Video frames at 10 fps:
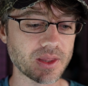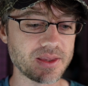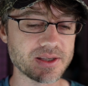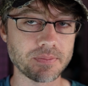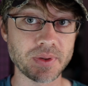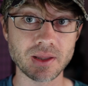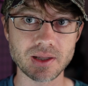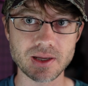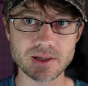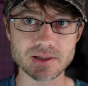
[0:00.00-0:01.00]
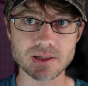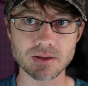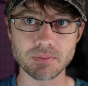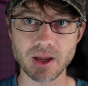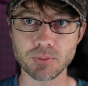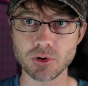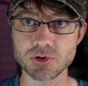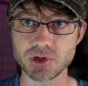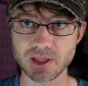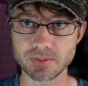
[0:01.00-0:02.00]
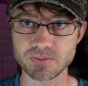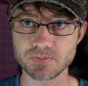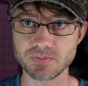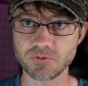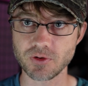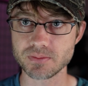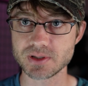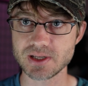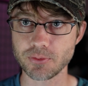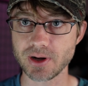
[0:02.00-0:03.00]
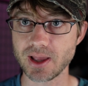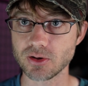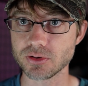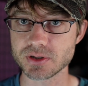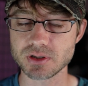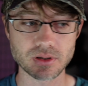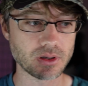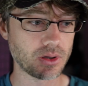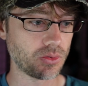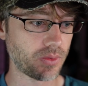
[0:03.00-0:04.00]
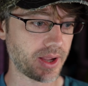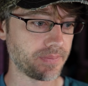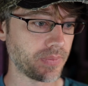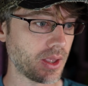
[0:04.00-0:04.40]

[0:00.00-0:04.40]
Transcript: these abilities by approaching them from separate angles, right?